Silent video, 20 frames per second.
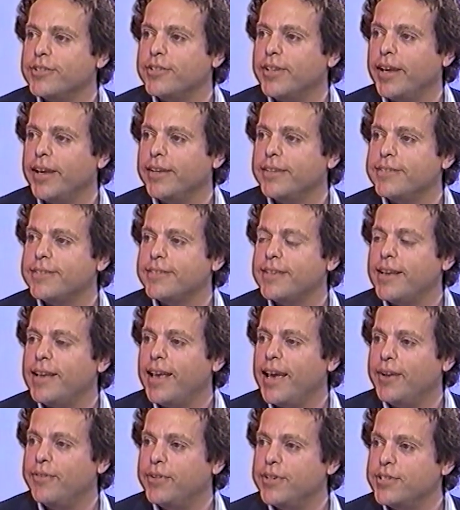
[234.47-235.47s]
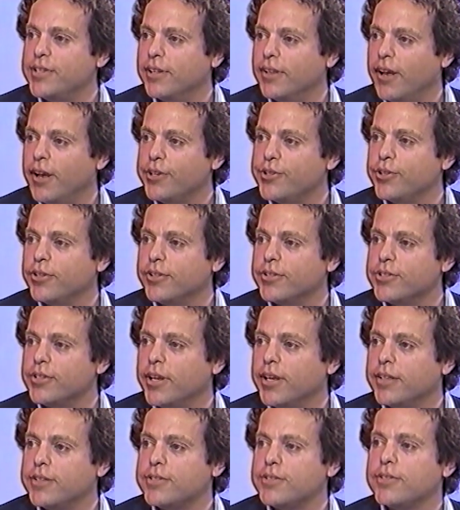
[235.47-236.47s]
states and physiological
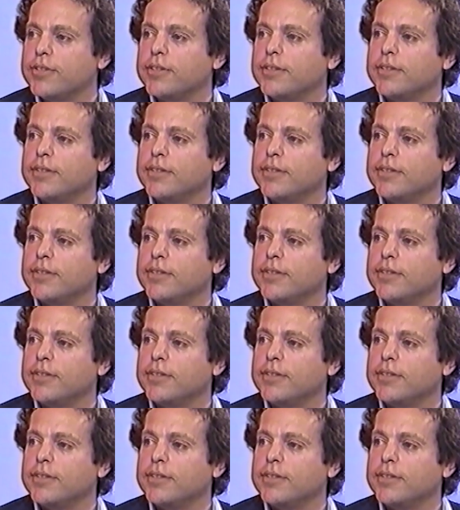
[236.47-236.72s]
states.